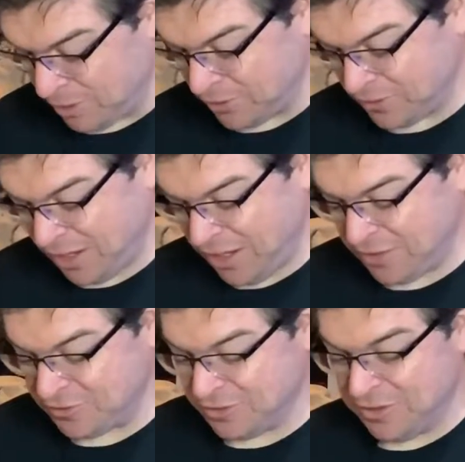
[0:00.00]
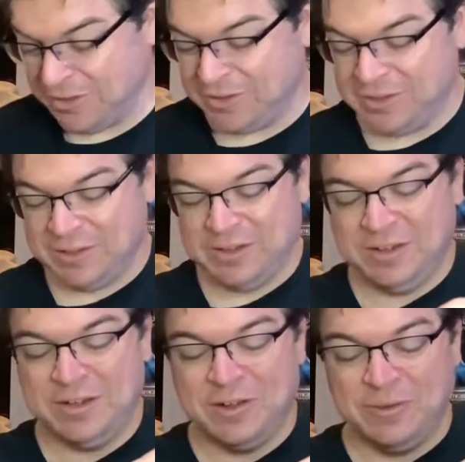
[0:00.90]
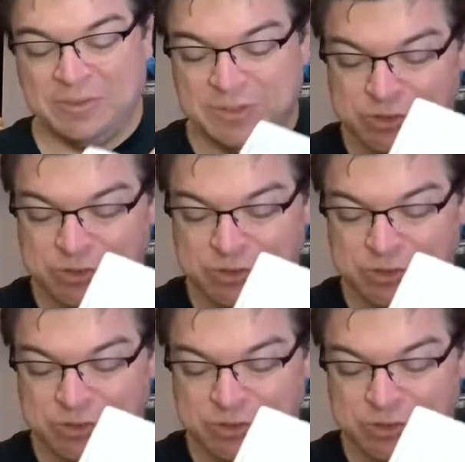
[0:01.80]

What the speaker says: because it has, the